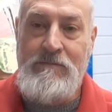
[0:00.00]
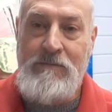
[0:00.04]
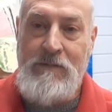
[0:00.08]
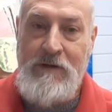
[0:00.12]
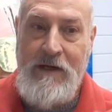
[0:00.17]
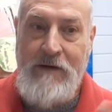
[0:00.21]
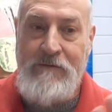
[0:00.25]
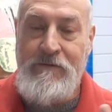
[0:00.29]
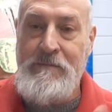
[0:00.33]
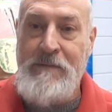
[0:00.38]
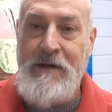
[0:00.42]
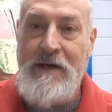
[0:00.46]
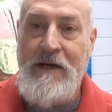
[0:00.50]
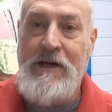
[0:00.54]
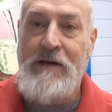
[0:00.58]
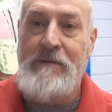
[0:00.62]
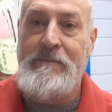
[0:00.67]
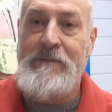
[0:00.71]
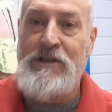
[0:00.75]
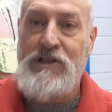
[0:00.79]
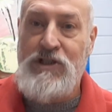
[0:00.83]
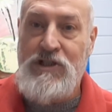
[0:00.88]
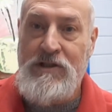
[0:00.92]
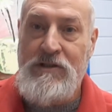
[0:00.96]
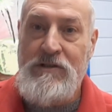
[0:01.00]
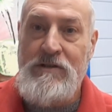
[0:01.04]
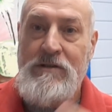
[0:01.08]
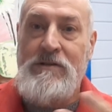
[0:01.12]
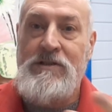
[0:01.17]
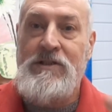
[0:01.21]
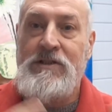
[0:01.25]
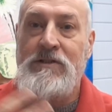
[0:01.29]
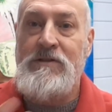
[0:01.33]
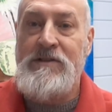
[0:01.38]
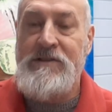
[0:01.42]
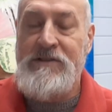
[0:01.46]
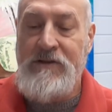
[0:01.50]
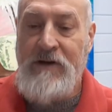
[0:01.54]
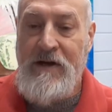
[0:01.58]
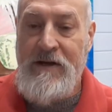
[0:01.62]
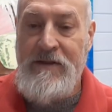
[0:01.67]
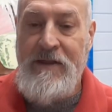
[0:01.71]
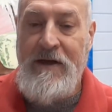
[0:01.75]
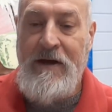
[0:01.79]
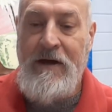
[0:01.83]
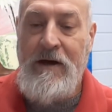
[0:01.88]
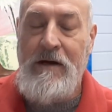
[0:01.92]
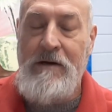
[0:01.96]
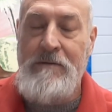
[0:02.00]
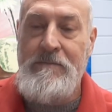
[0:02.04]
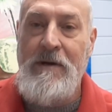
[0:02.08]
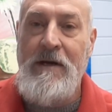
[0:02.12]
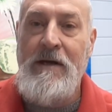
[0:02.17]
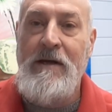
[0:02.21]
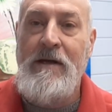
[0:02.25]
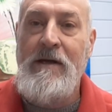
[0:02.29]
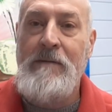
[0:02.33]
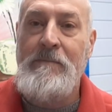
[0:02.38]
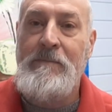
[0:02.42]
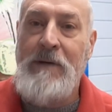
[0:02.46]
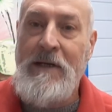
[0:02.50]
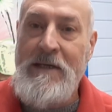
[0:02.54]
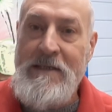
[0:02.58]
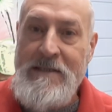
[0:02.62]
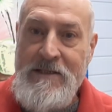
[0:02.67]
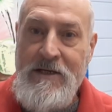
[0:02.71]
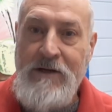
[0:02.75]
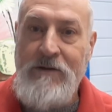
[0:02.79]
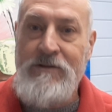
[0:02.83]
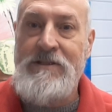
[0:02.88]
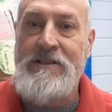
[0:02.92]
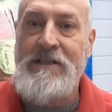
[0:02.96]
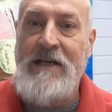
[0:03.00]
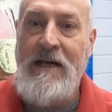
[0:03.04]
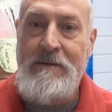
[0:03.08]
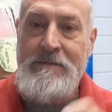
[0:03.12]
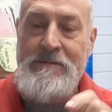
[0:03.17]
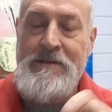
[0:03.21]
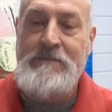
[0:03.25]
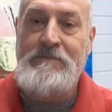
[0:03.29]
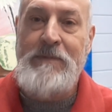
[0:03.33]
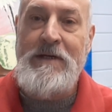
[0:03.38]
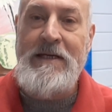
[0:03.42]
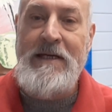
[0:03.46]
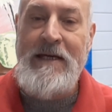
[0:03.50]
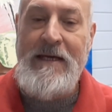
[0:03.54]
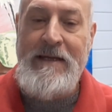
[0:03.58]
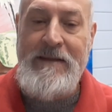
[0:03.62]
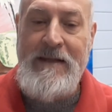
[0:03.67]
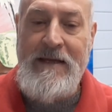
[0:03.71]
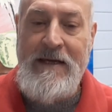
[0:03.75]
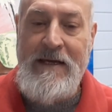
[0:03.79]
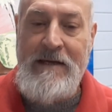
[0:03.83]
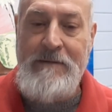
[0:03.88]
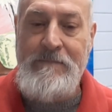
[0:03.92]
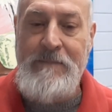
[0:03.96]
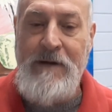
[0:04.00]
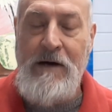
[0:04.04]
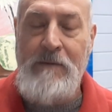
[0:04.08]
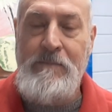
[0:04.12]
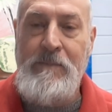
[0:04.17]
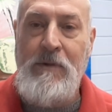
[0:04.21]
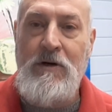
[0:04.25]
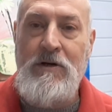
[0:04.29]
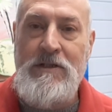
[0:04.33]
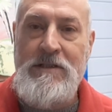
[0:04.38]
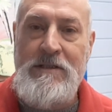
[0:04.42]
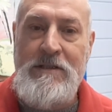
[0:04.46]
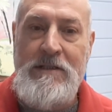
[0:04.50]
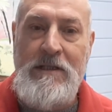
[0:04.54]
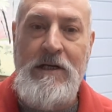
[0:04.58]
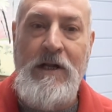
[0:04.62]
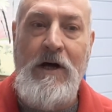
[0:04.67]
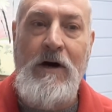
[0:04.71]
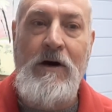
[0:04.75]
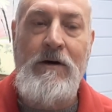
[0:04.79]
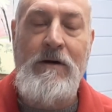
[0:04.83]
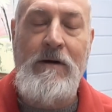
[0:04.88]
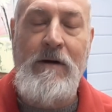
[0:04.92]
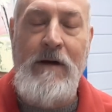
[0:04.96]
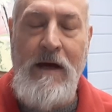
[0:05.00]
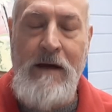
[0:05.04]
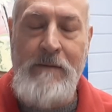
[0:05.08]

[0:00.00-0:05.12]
giving me a commission to design their home, please contact me in the email box below,